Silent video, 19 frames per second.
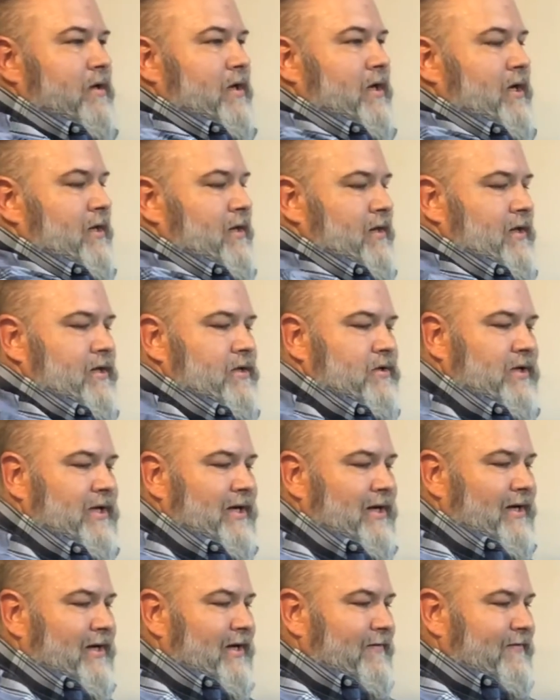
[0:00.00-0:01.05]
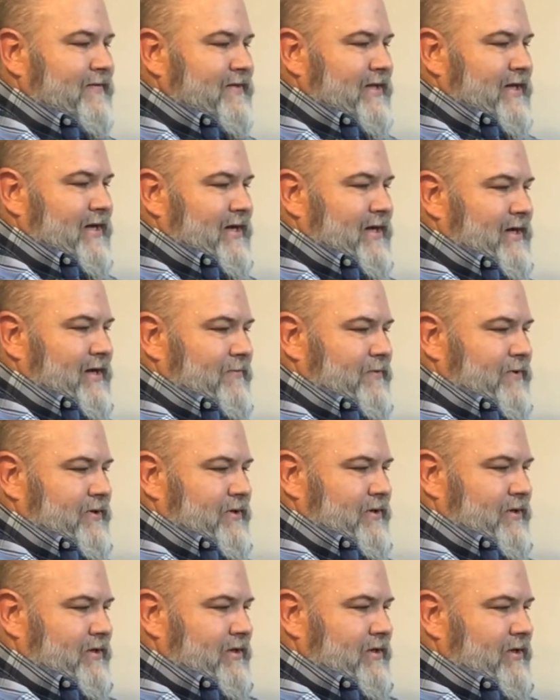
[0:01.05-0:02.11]
And then you can lift up
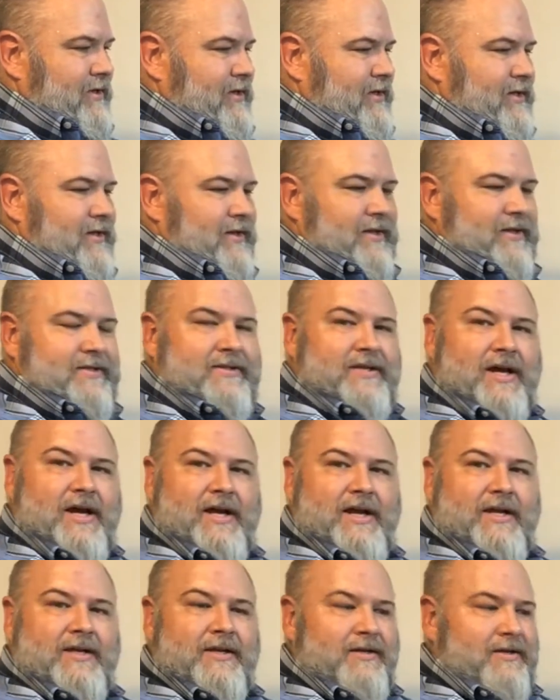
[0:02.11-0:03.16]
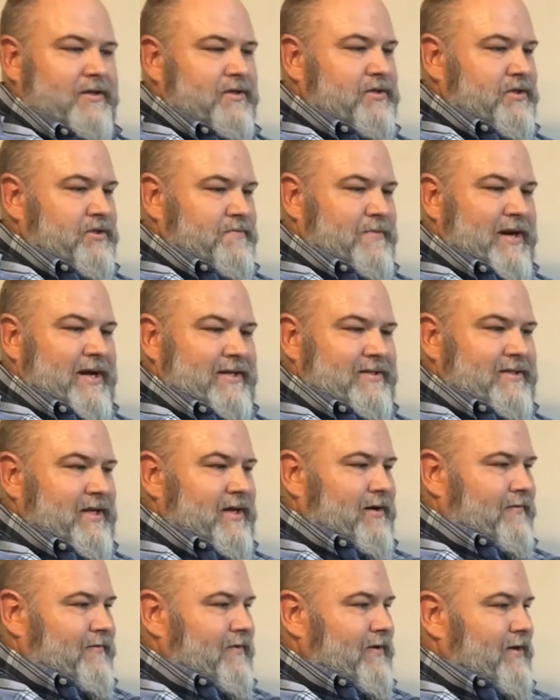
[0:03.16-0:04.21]
this side just by
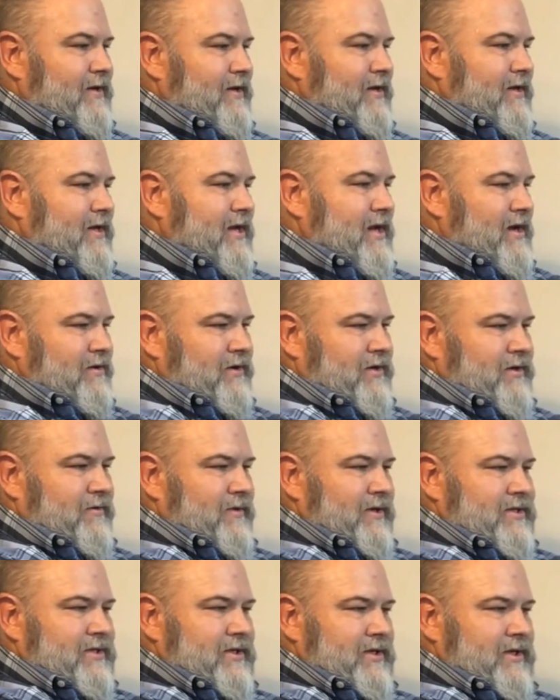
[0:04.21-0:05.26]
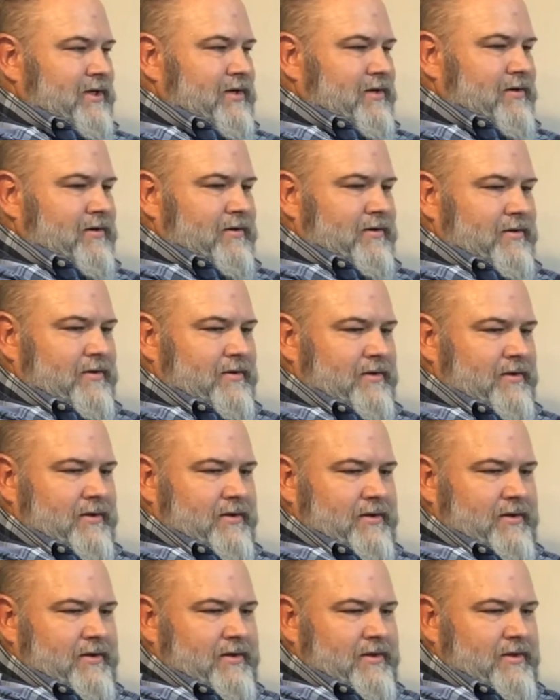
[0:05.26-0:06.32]
itself. Now you can reach in here,
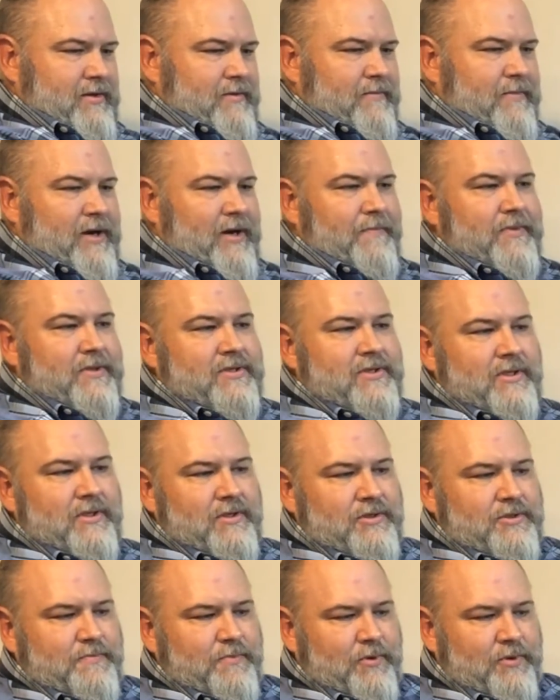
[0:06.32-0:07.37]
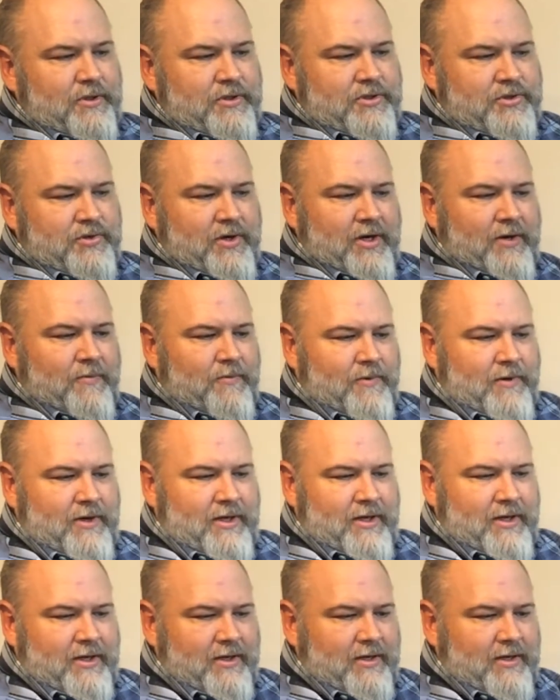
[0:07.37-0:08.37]
pop this loose, pull your tray 1